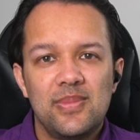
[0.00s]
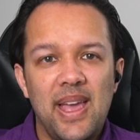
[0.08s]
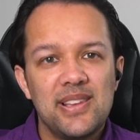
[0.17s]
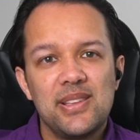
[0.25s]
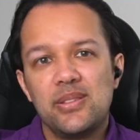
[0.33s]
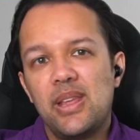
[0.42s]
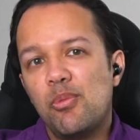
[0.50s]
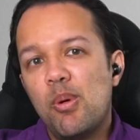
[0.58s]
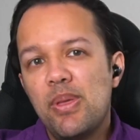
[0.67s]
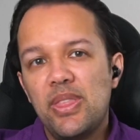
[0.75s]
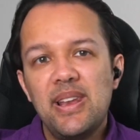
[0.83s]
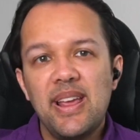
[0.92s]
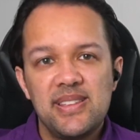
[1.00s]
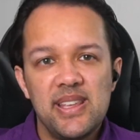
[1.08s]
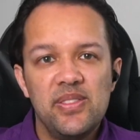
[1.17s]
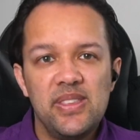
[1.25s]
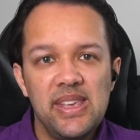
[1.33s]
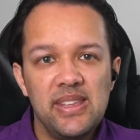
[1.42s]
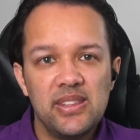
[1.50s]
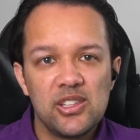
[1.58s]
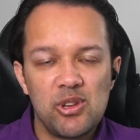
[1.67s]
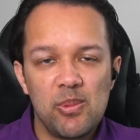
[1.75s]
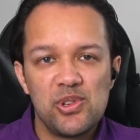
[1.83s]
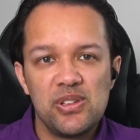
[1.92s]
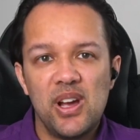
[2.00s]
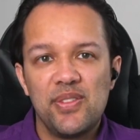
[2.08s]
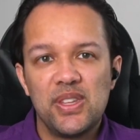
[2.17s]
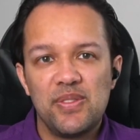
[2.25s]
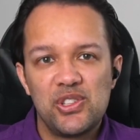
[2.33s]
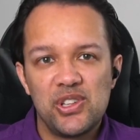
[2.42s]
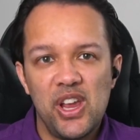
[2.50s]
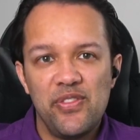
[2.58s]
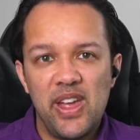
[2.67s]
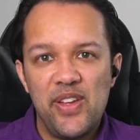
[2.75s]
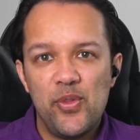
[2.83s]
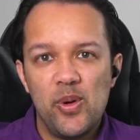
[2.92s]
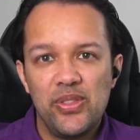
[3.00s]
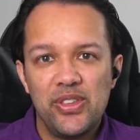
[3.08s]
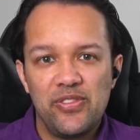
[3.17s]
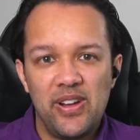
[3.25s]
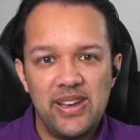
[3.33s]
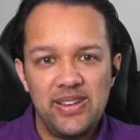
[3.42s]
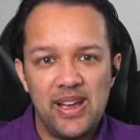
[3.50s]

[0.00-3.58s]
Excellent. Yeah, we'll put the links in the description after the show for everyone to find